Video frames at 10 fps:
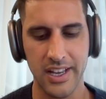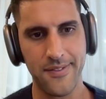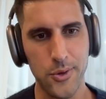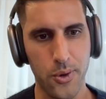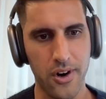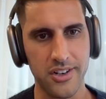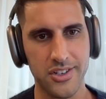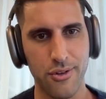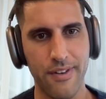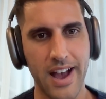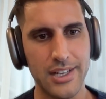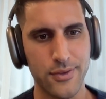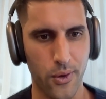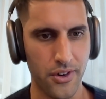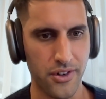If you were to
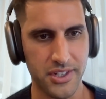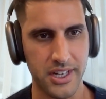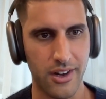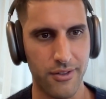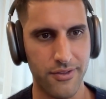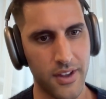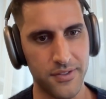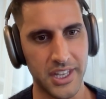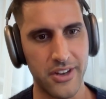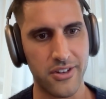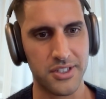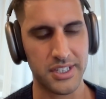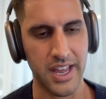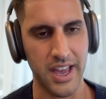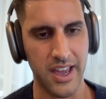fast forward yourself 50 years
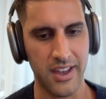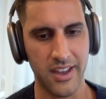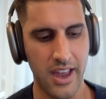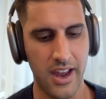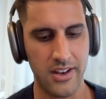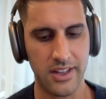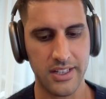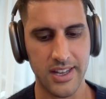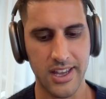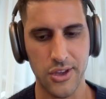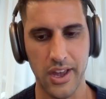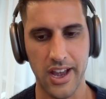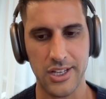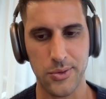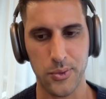today, and let's say you
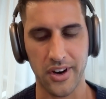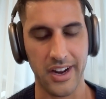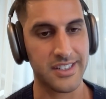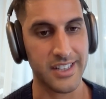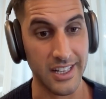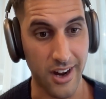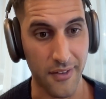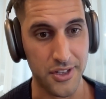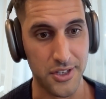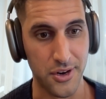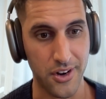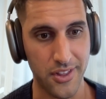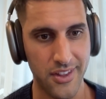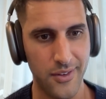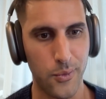guys were extinct off this earth,
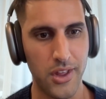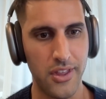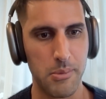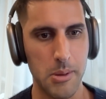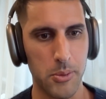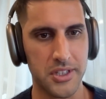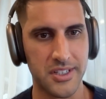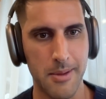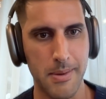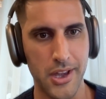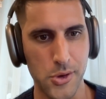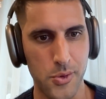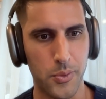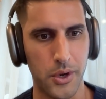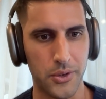what do you think people would say about you and